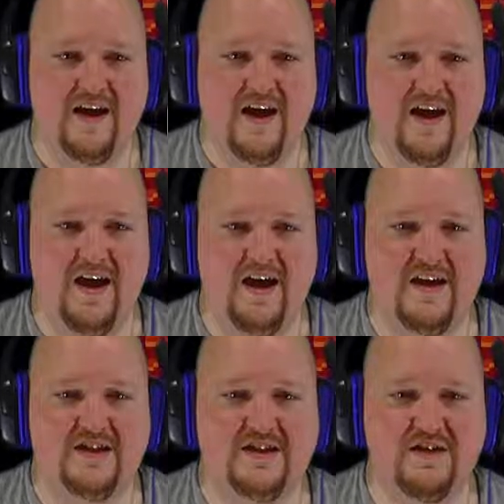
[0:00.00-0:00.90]
Hey,
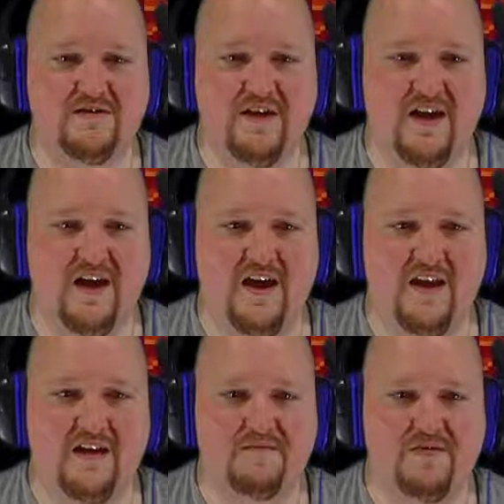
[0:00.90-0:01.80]
it's you again!
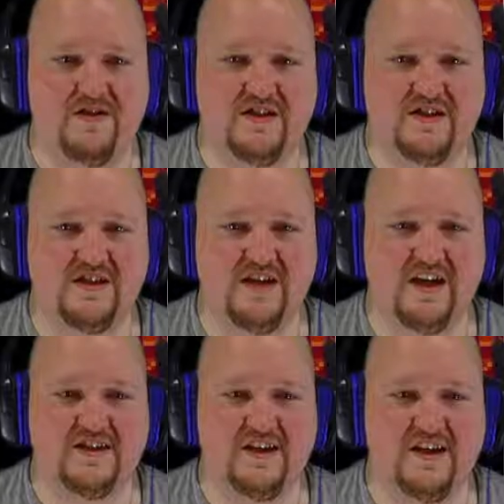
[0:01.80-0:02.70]
Business is
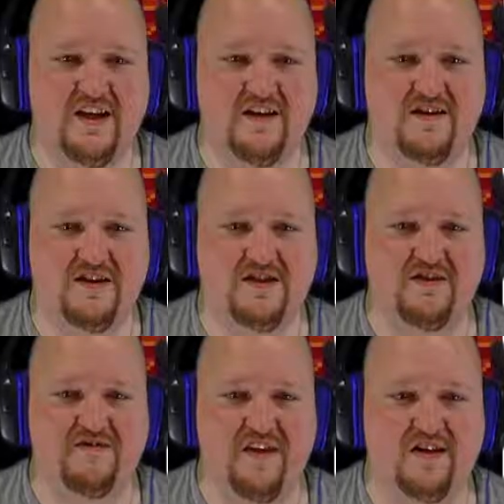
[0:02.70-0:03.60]
excellent here. These two
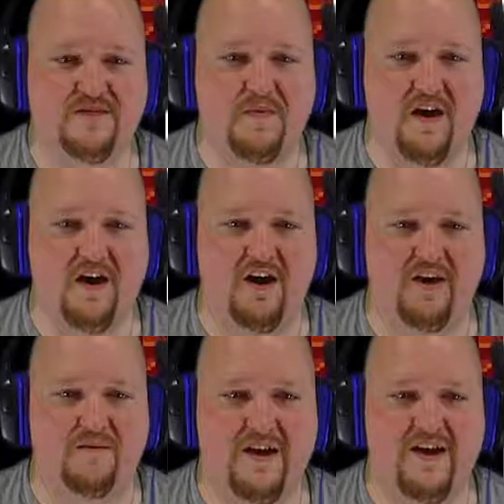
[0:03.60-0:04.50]
fellas bought
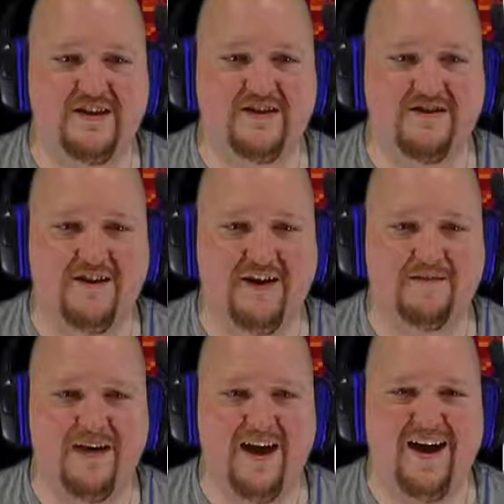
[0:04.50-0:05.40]
all my ice cream!
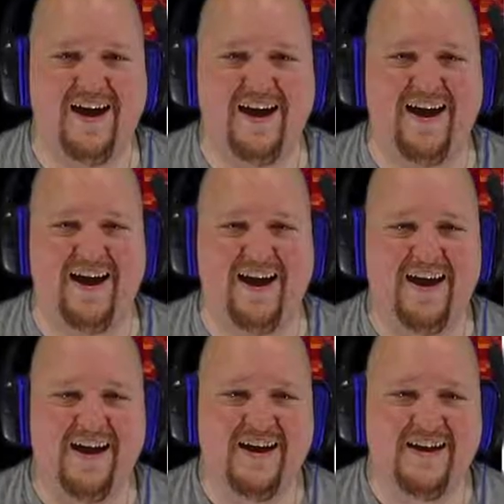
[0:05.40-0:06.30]
Ha ha ha ha!
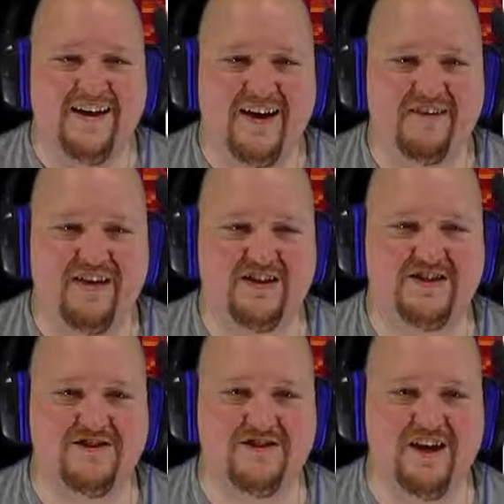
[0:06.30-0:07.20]
I've actually
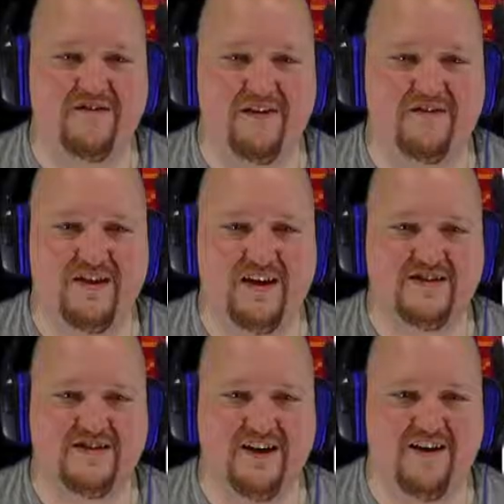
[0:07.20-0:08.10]
sold out of everything.
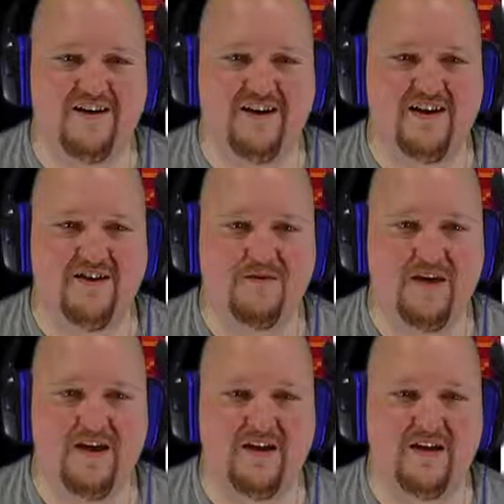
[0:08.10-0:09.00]
Sorry.
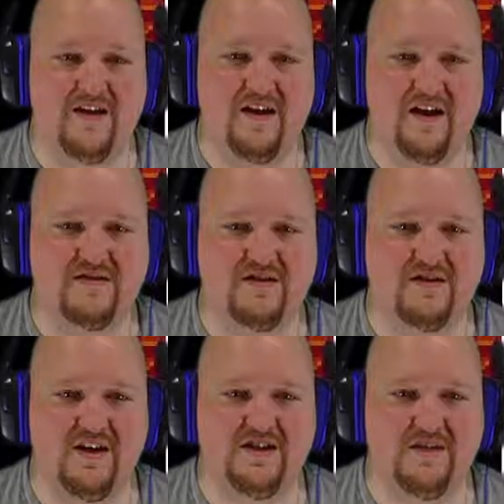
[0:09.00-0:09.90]
Wait, I've still
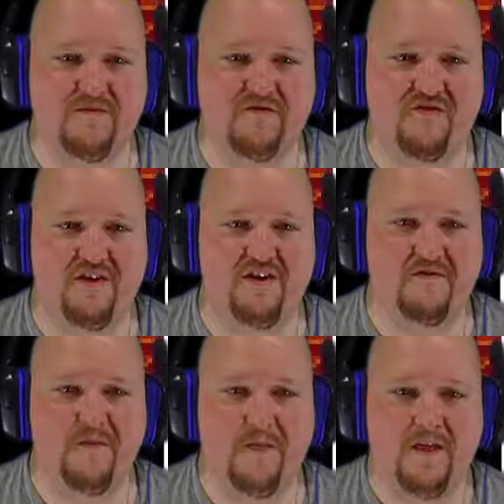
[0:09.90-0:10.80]
got something for you.
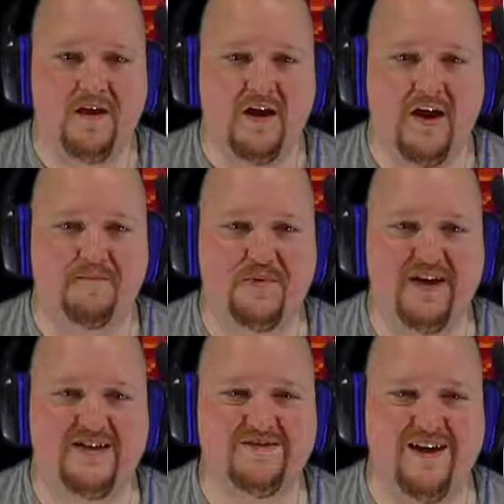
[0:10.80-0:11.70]
A
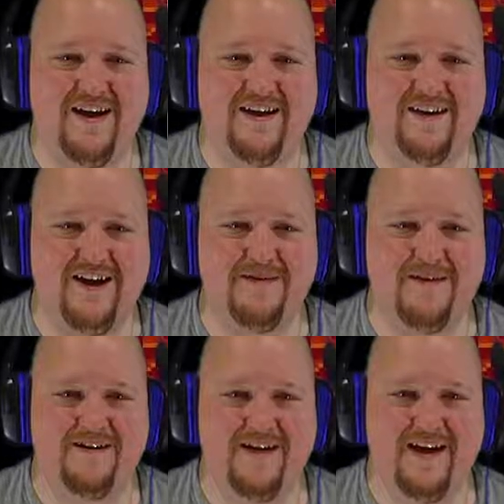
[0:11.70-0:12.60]
big smile. How
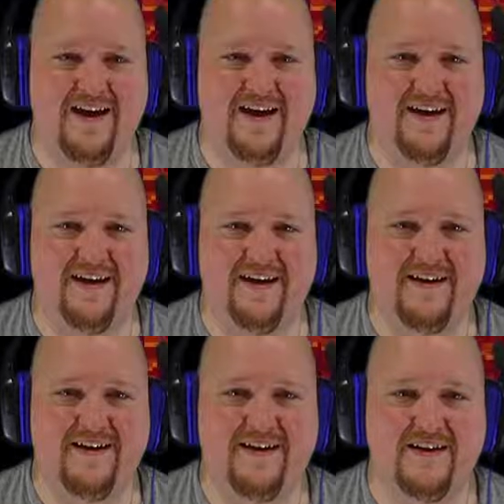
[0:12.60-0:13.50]
about that?
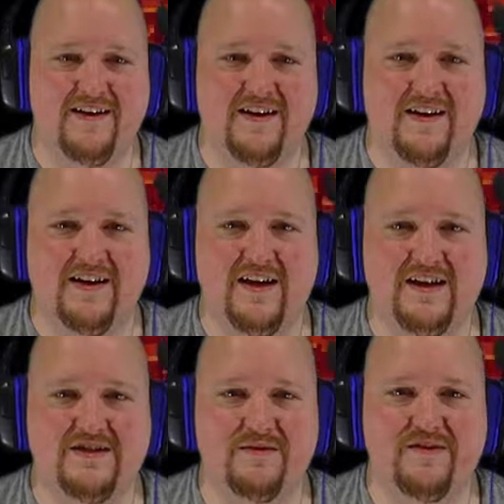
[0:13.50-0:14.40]
Okay,
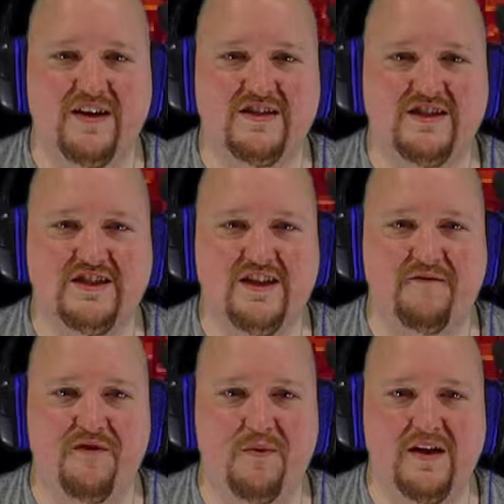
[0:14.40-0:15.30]
so we've got
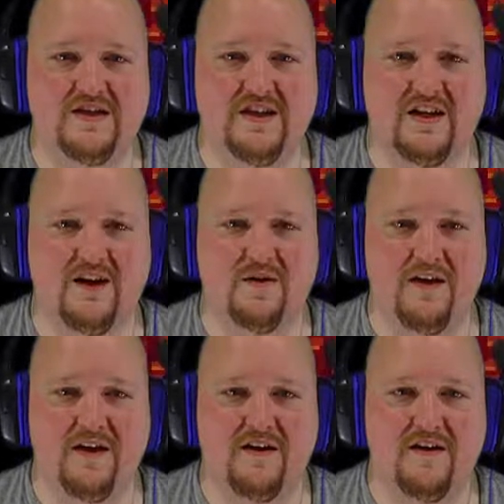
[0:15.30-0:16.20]
several ways to go
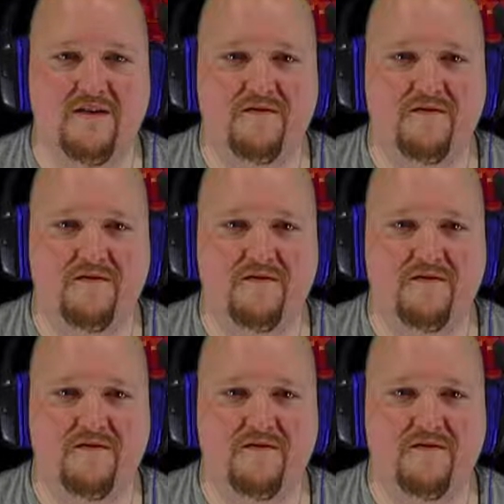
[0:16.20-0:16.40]
here.